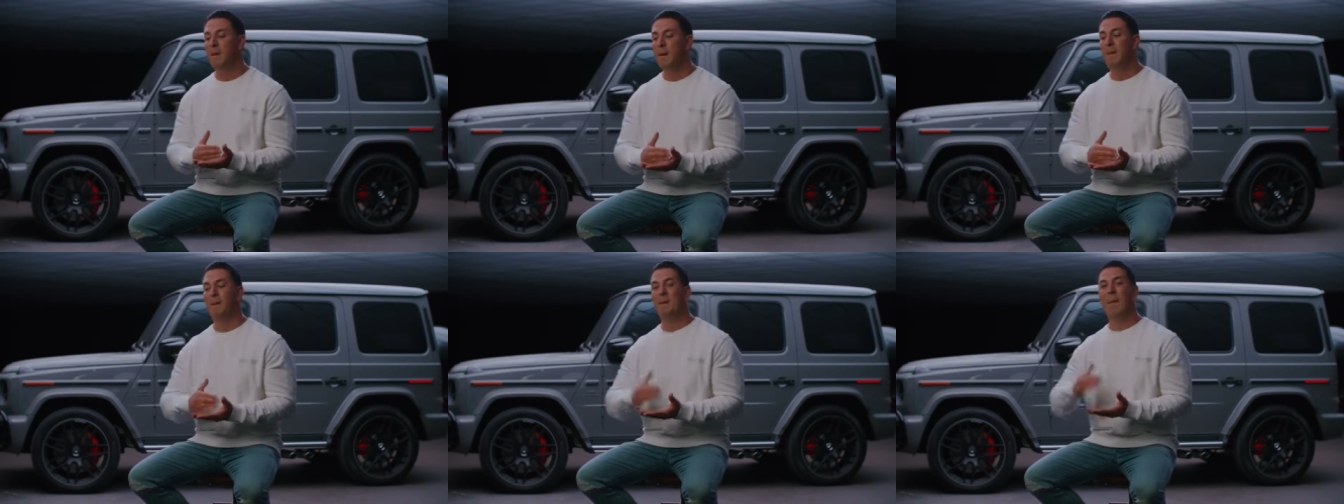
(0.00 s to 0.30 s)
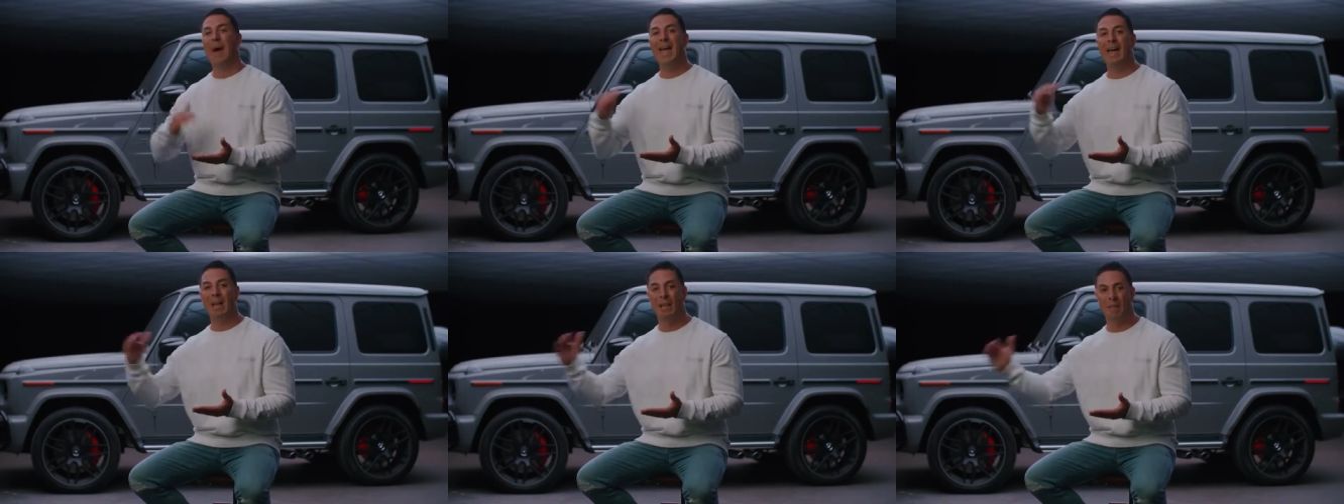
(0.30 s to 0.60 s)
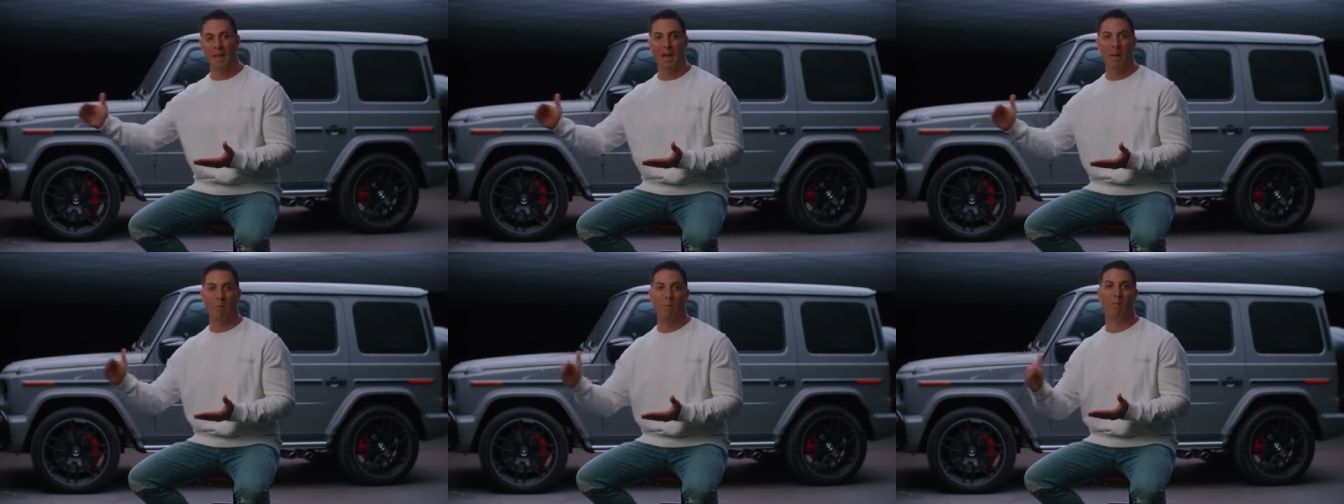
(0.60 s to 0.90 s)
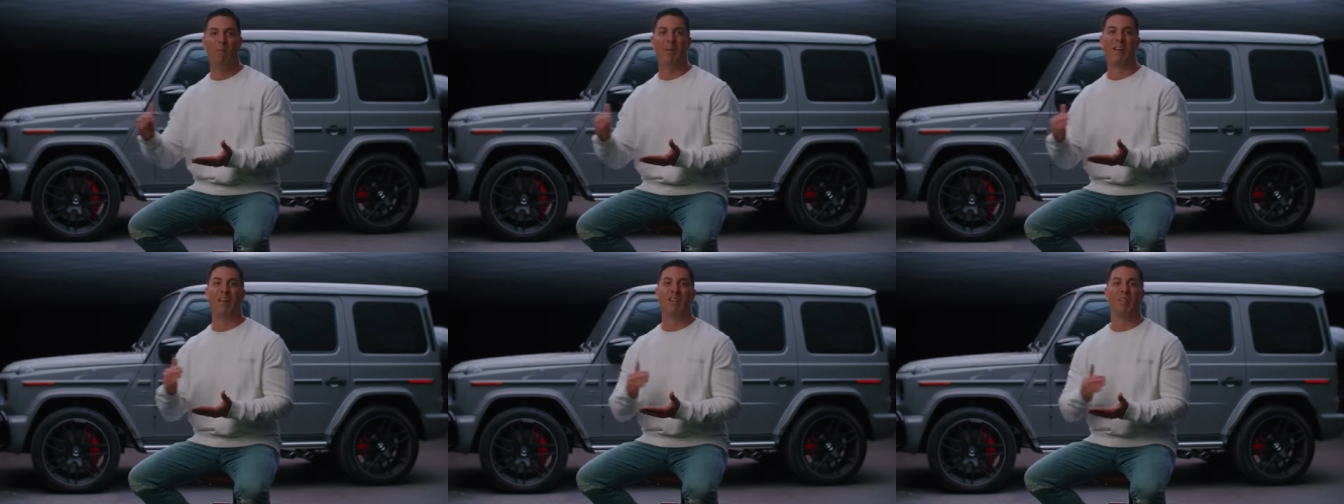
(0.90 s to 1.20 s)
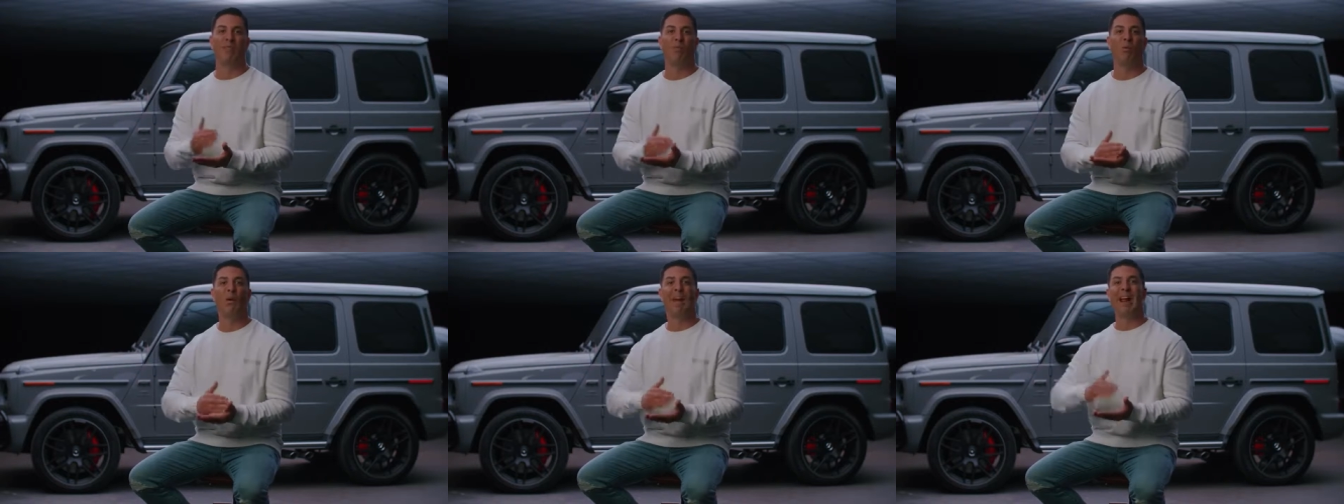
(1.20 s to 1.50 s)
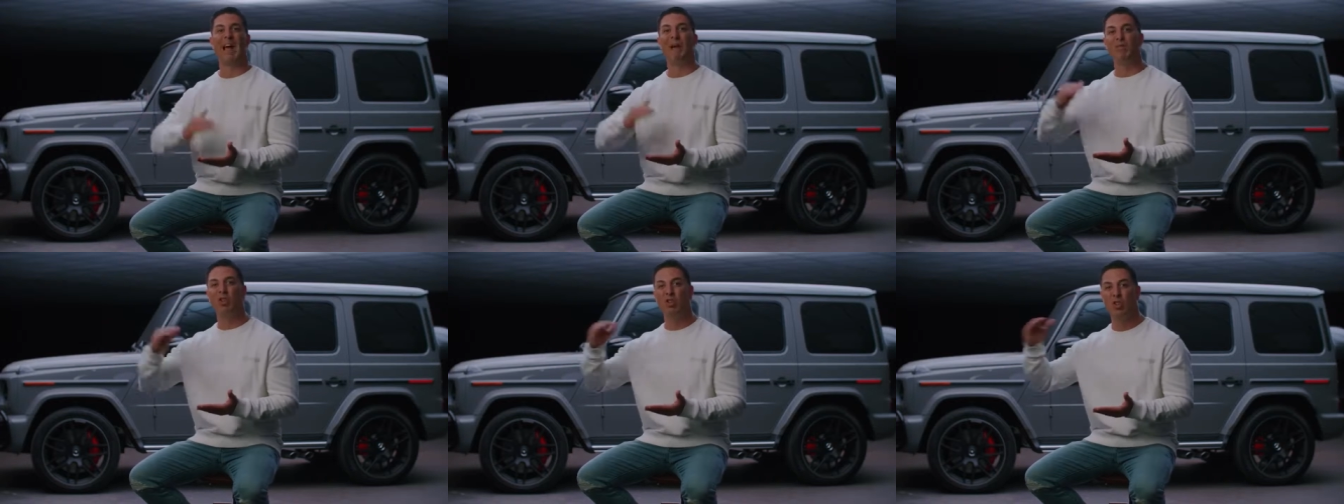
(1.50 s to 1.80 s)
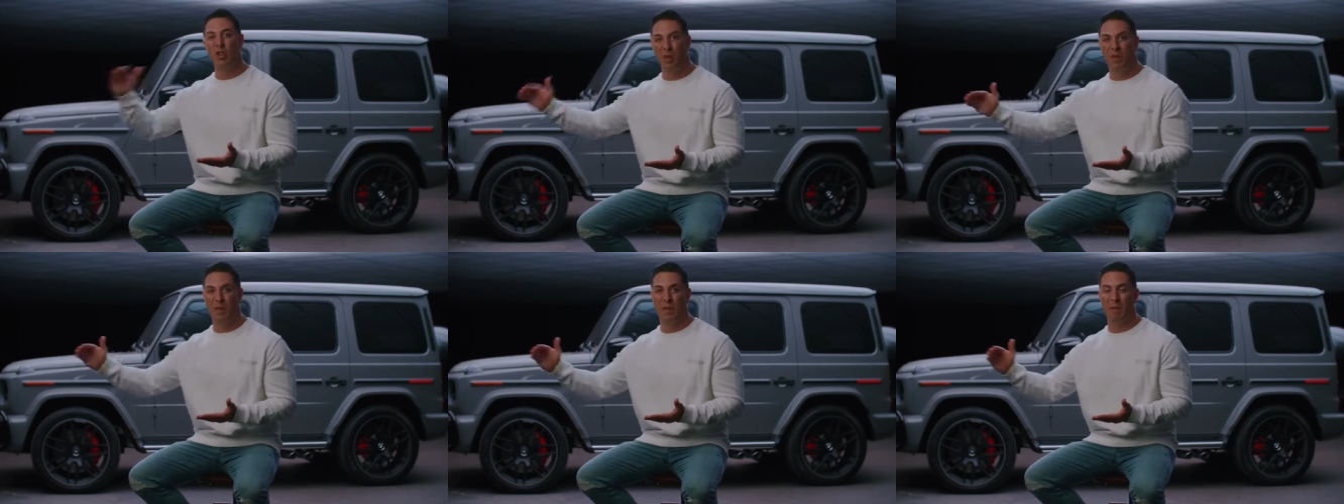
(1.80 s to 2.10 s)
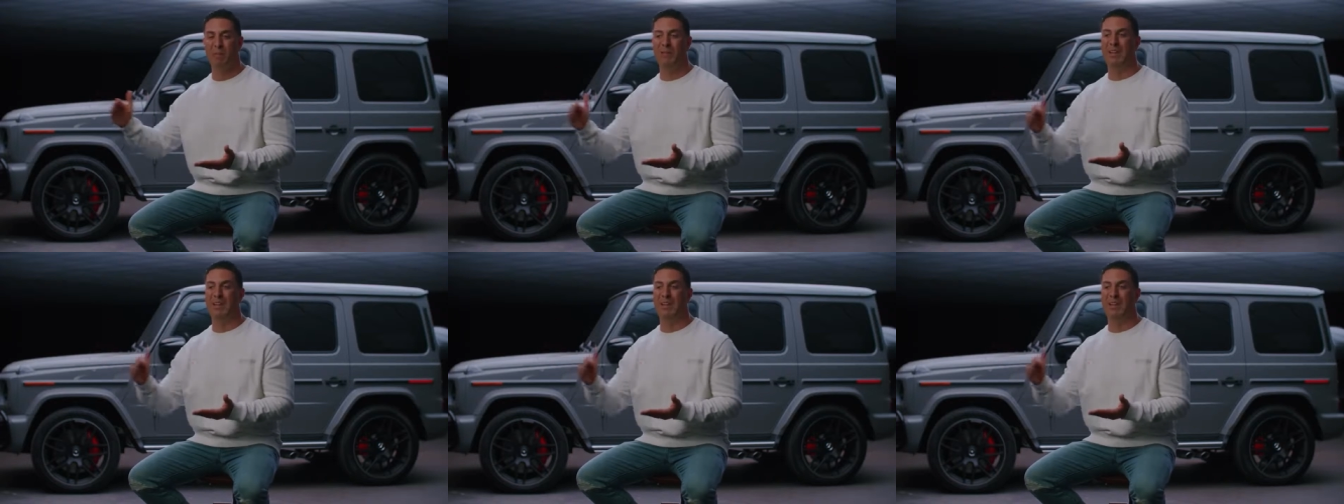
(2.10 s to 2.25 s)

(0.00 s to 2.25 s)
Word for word: my example, because of what I've shown them,